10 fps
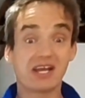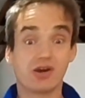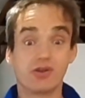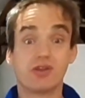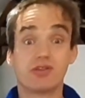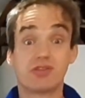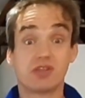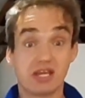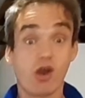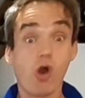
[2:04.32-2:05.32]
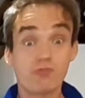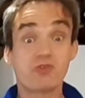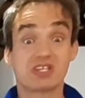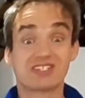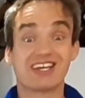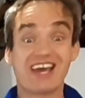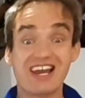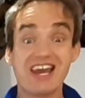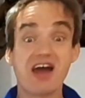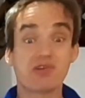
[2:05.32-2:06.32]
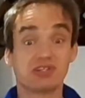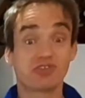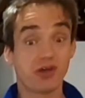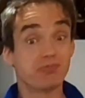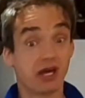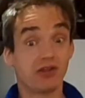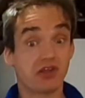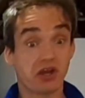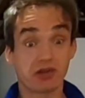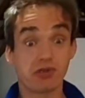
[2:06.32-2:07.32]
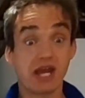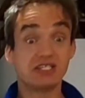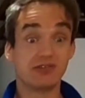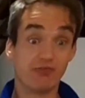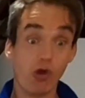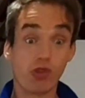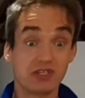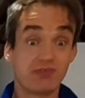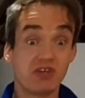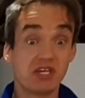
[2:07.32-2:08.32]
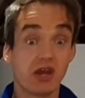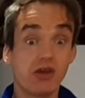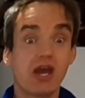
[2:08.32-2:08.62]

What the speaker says: on the obviously hilarious thumbnail that I created for this video,